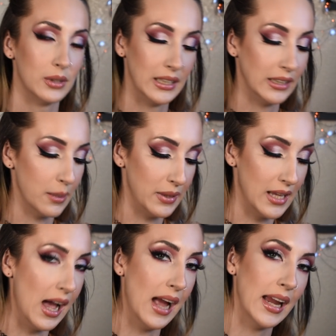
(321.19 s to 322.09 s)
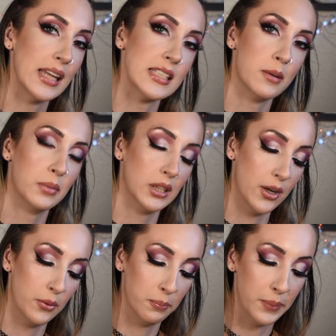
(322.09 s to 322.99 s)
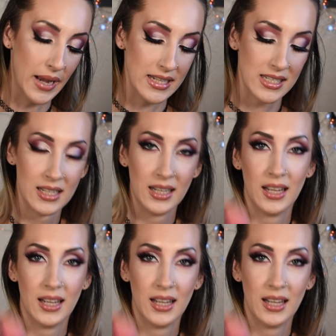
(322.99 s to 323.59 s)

link up in the eye and down below, but